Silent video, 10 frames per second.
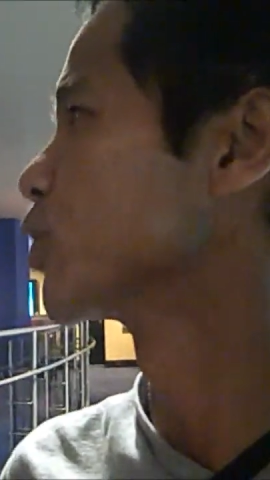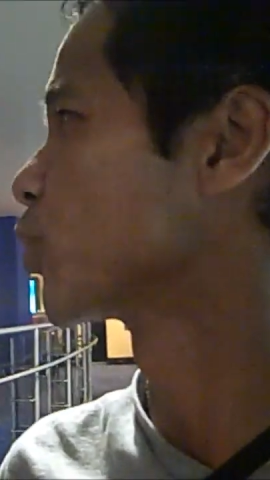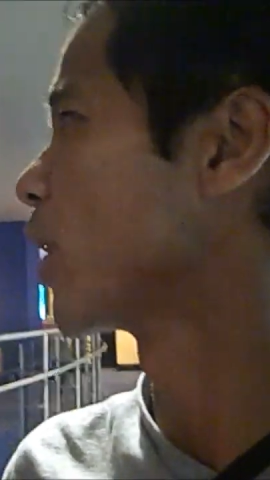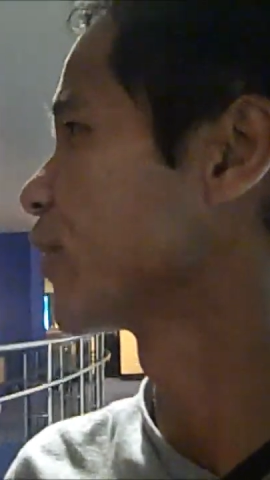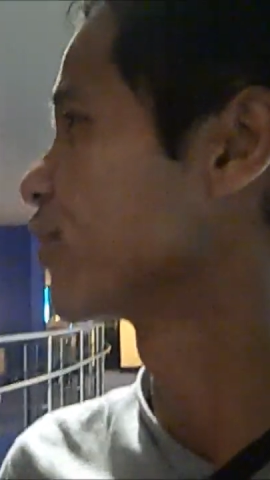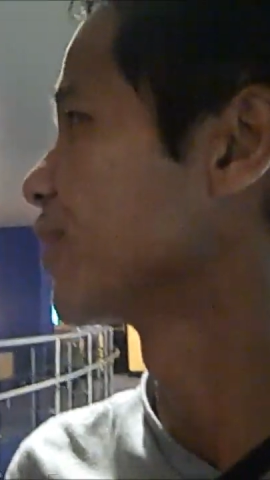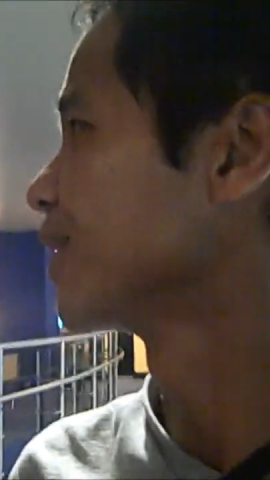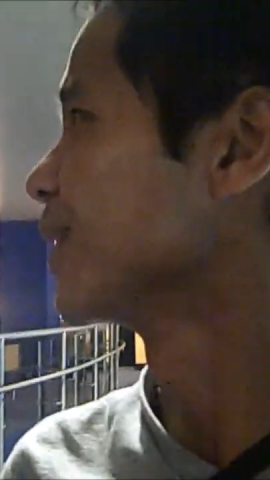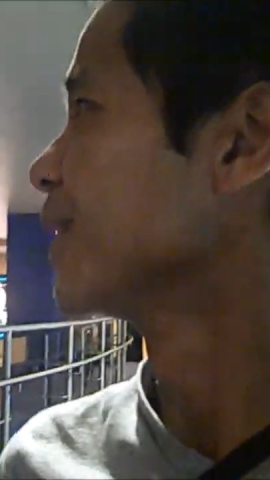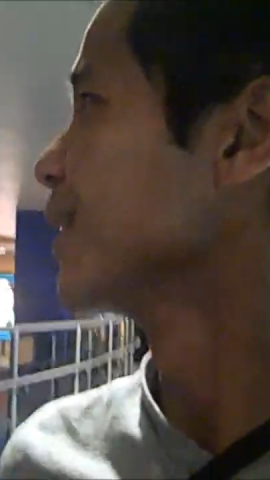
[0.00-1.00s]
cross
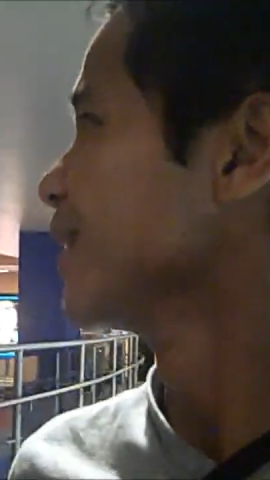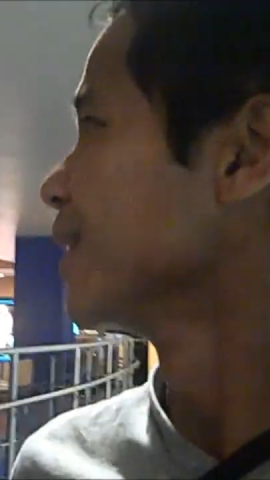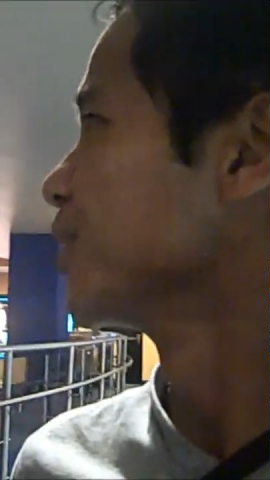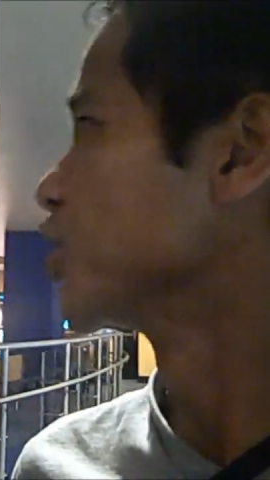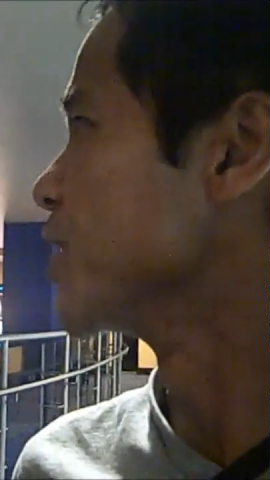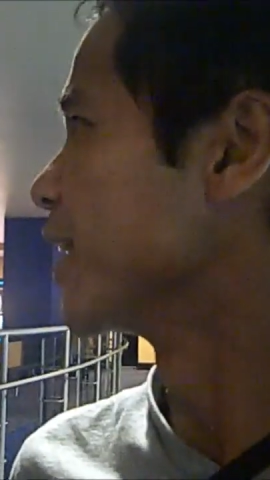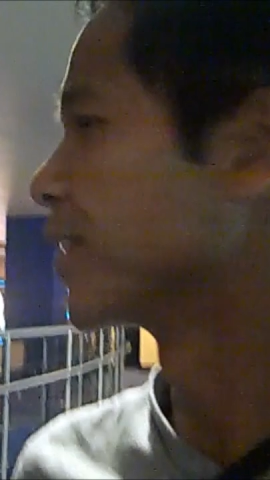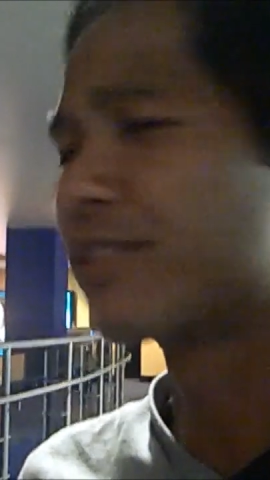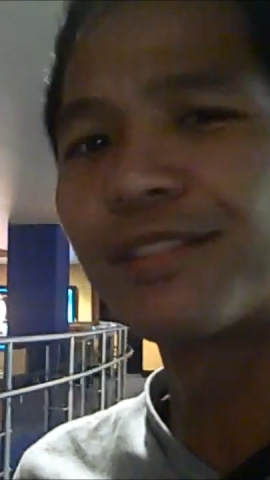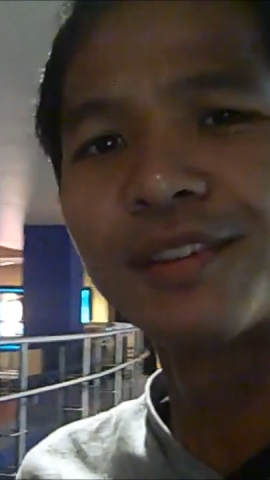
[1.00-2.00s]

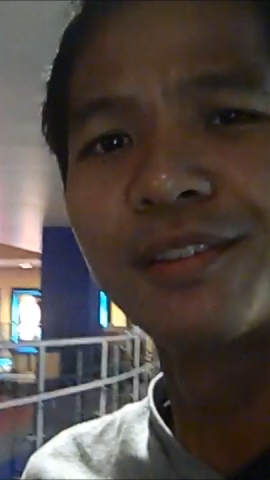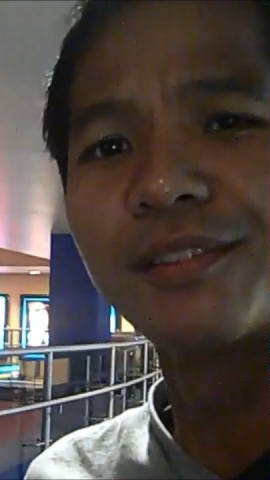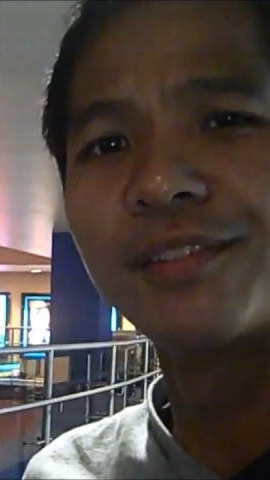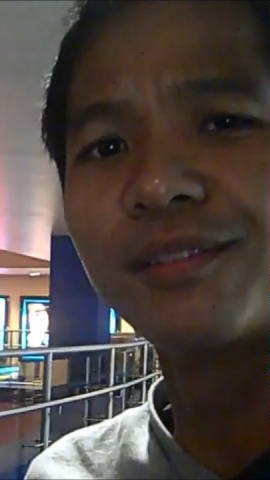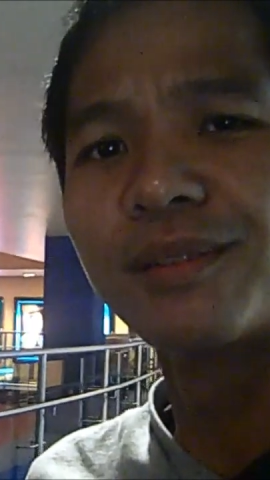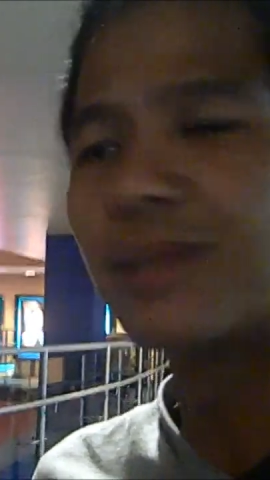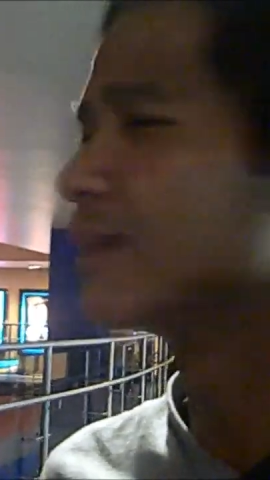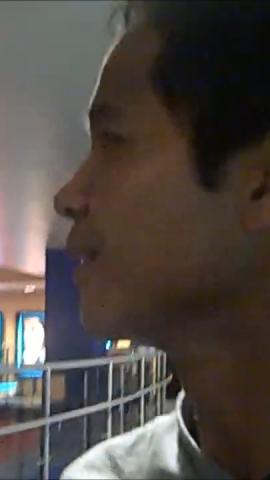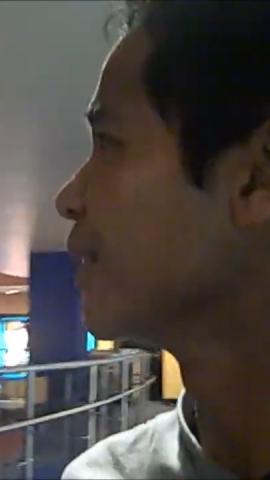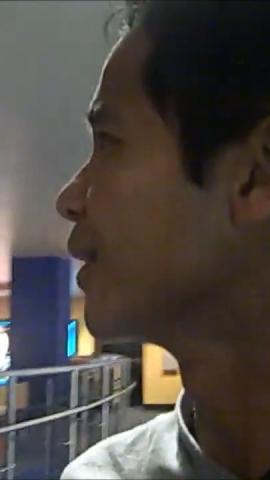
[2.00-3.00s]
genetics
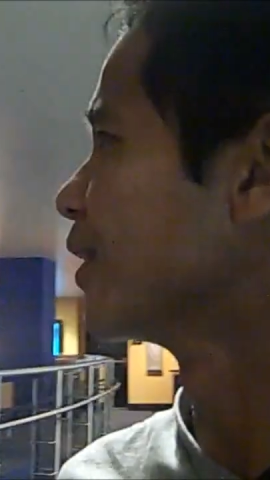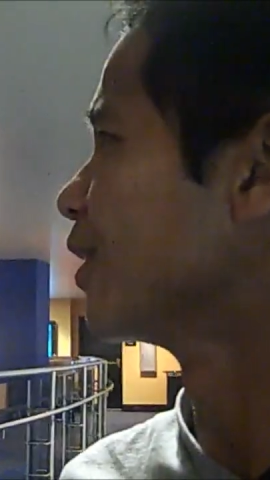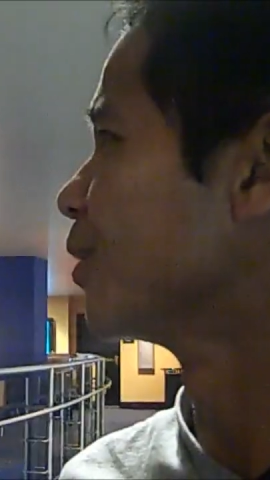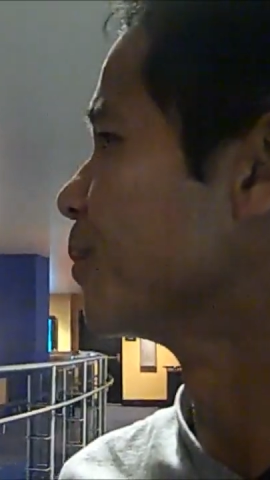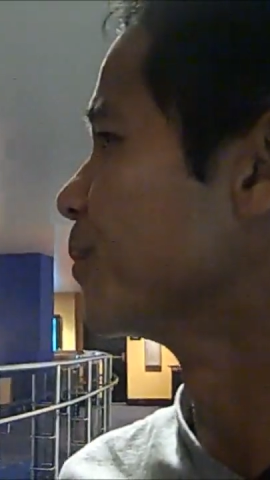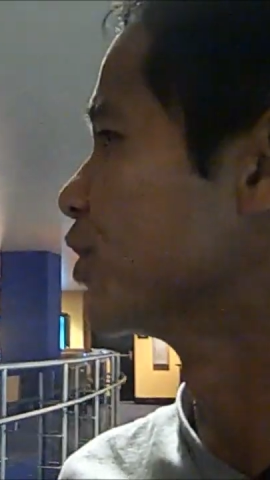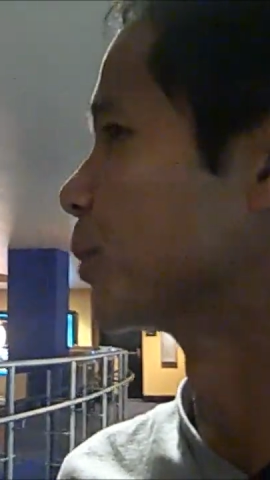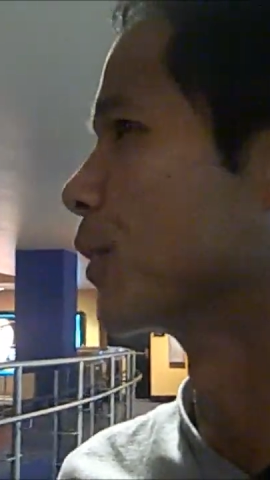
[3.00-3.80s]
yeah um, super